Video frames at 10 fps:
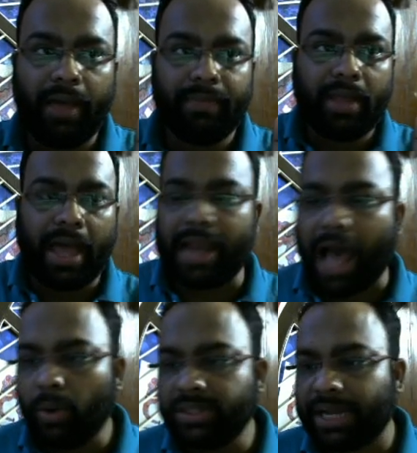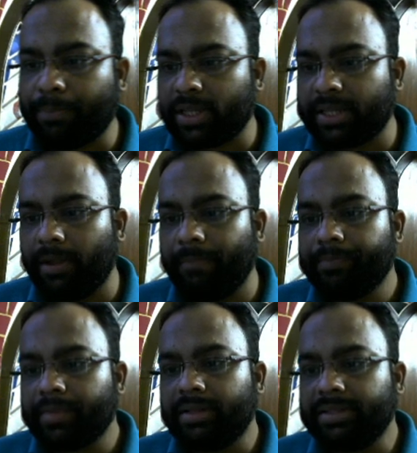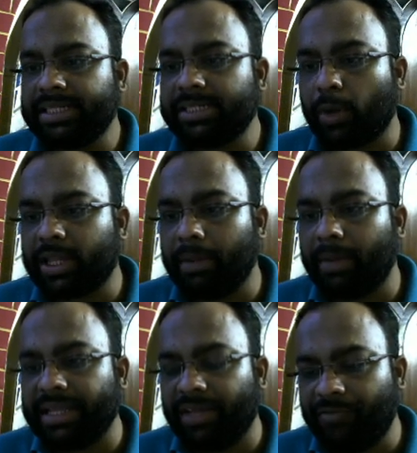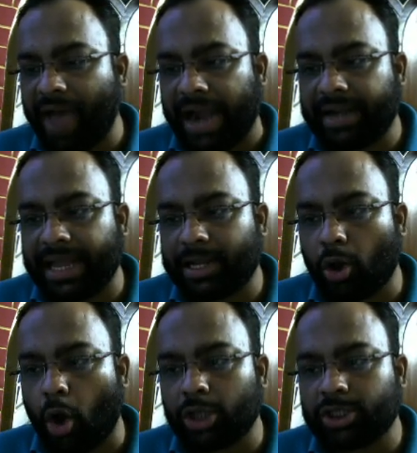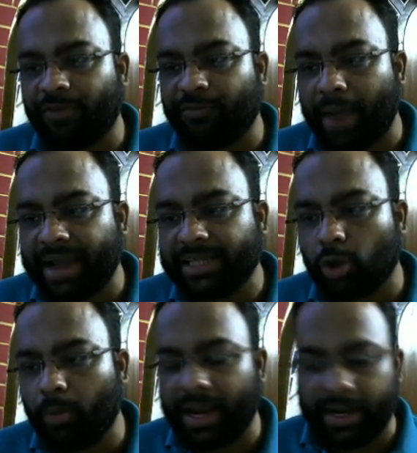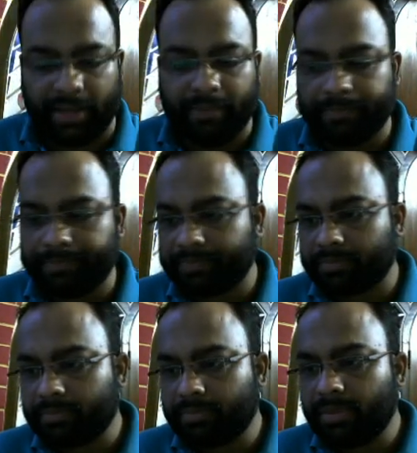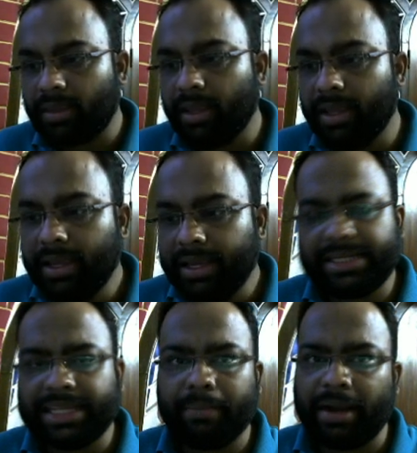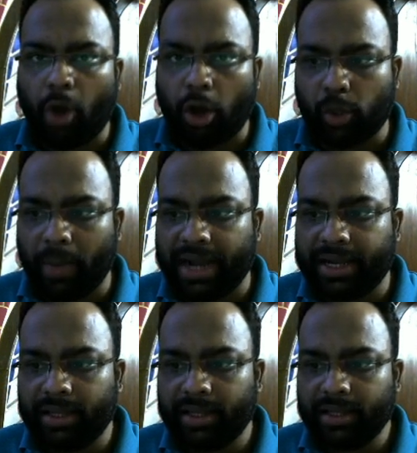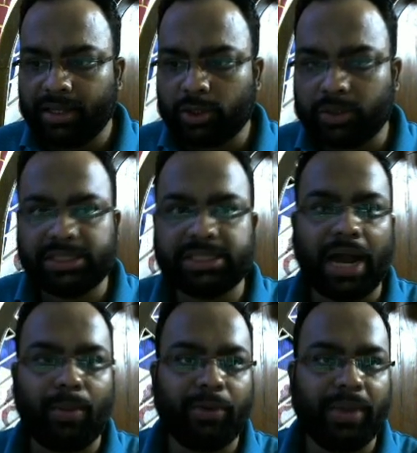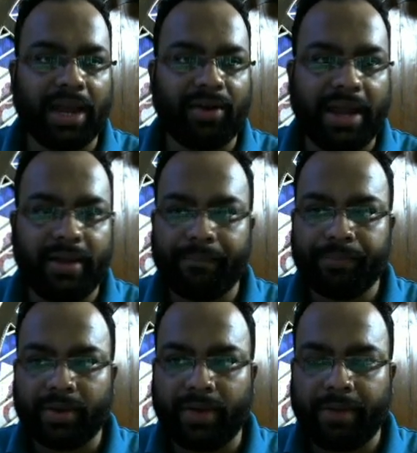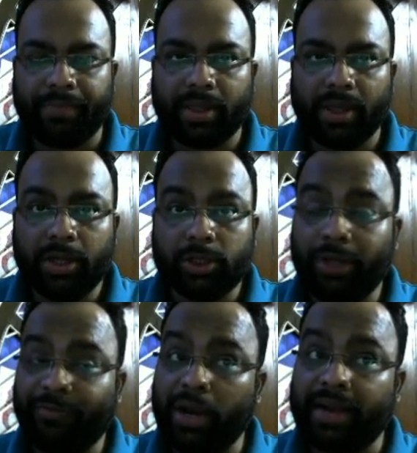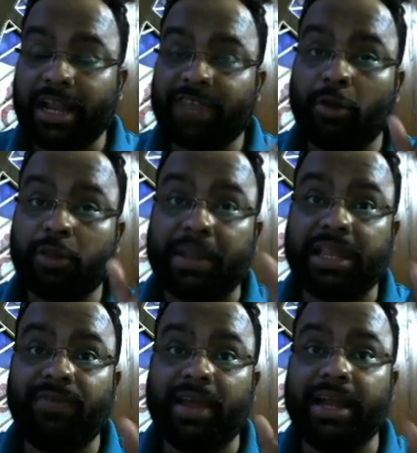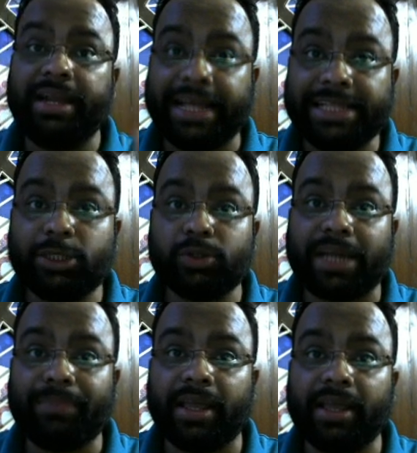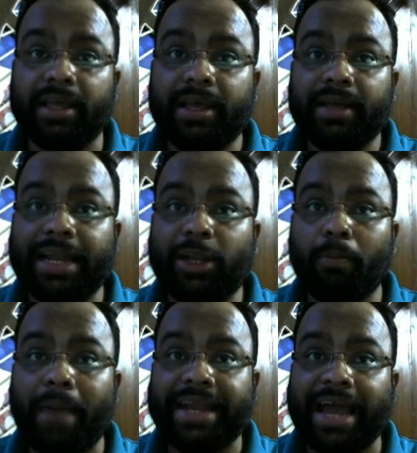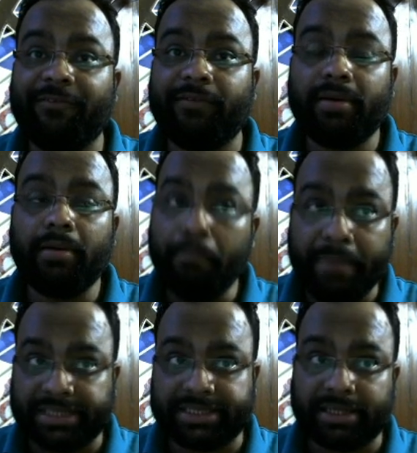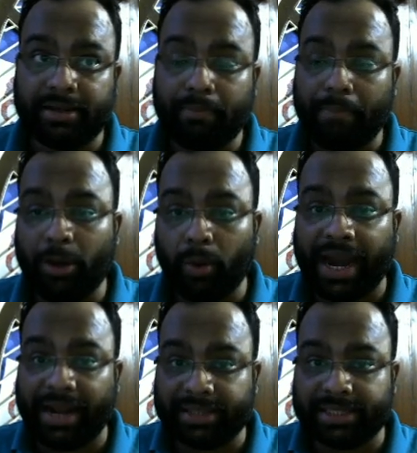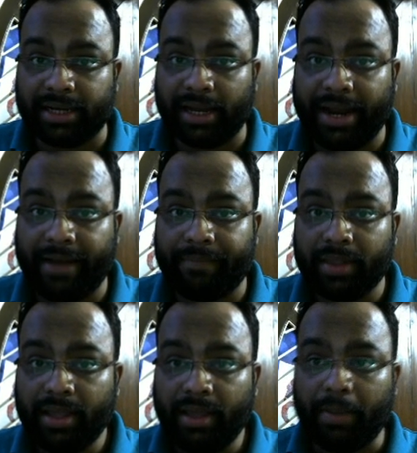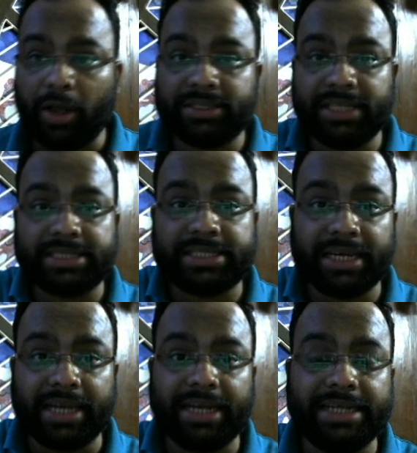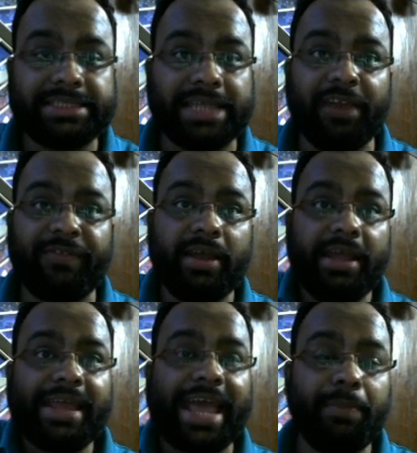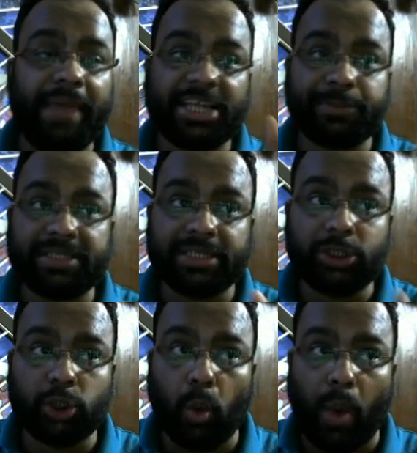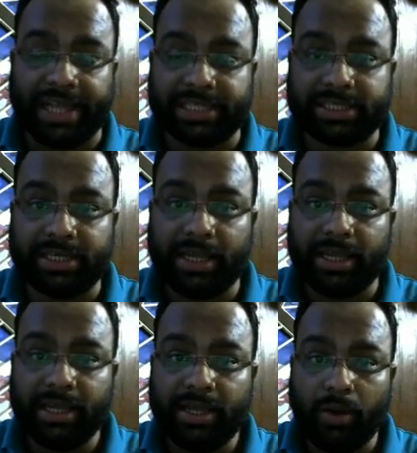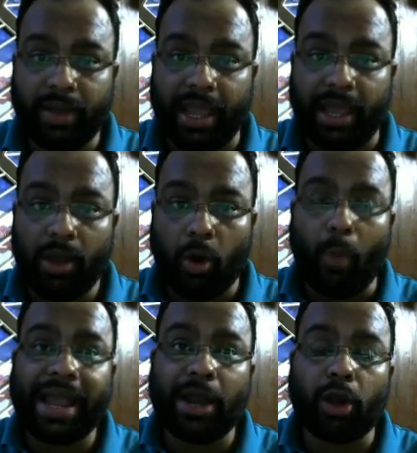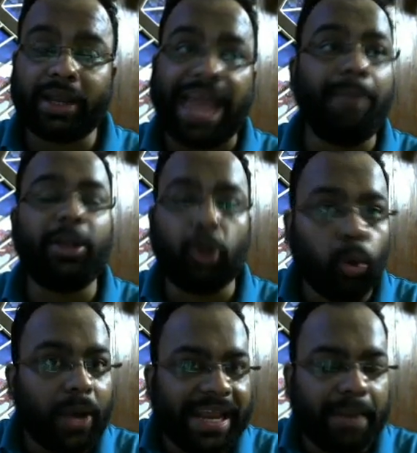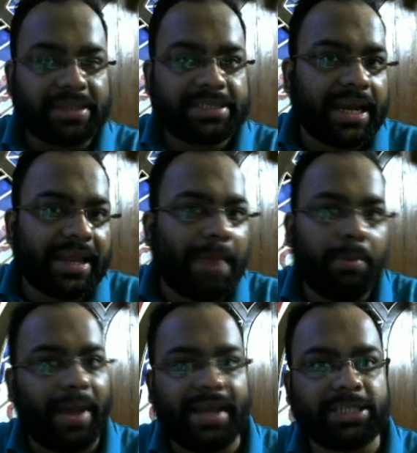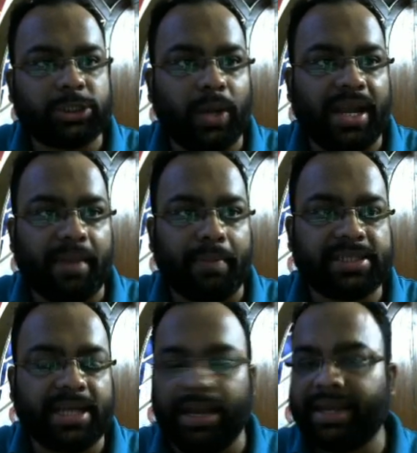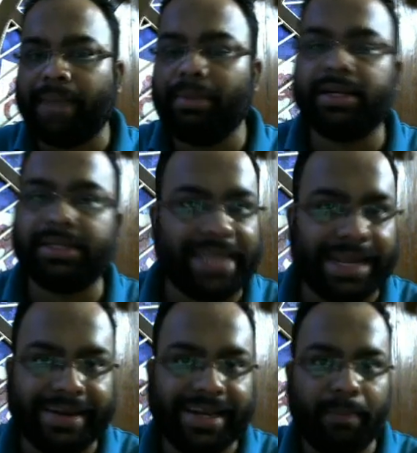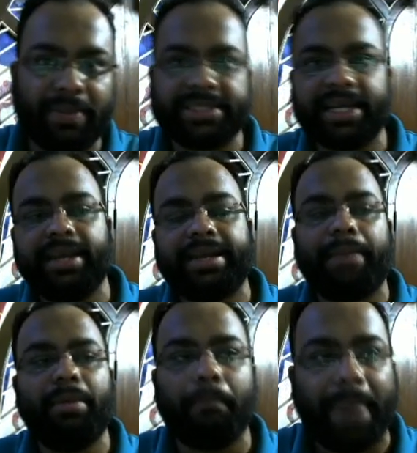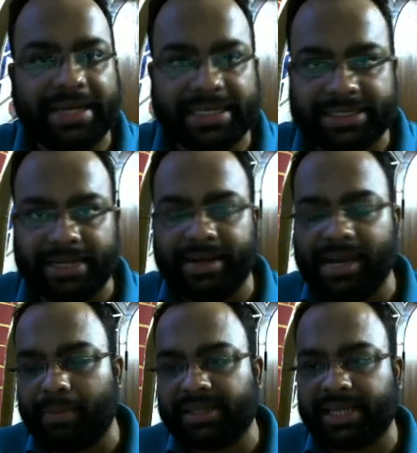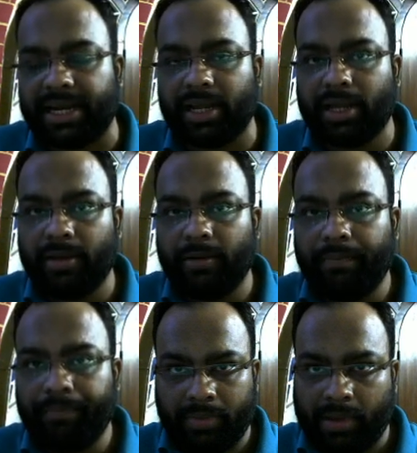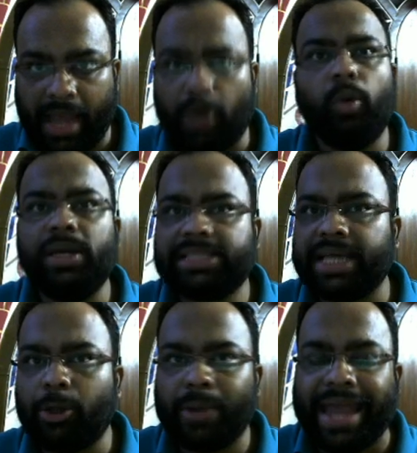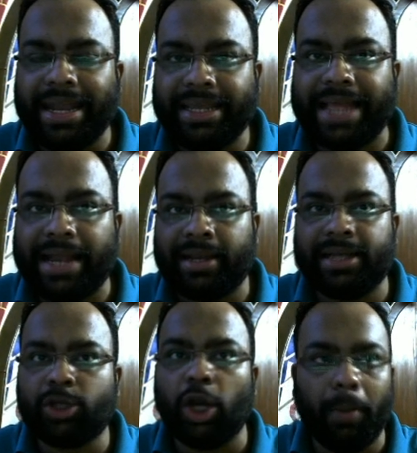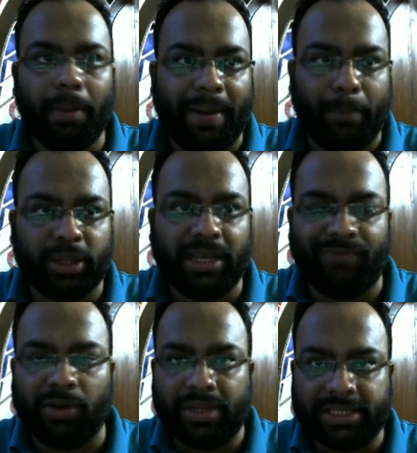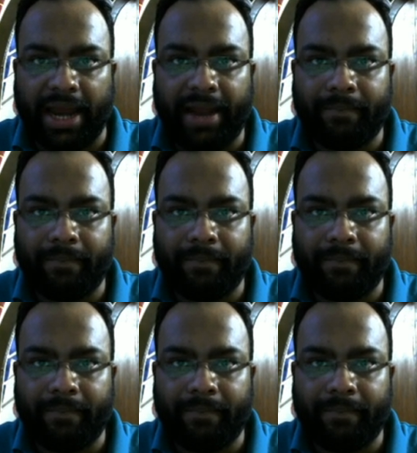And how is that possible? This is possible by the fact that cos of minus omega t is nothing but cos omega t. So this is what we can write, right? So the Fourier transform specifically tells you something that you might have missed by looking at the signal, right? Because this signal itself can be expressed in two ways. Okay, omega naught can be 2 radian per second, can be minus 2 radian per second. It can be 10 radian per second, it can be minus 10 radian per second. And who is there to guarantee that it's going to be positive frequency, right?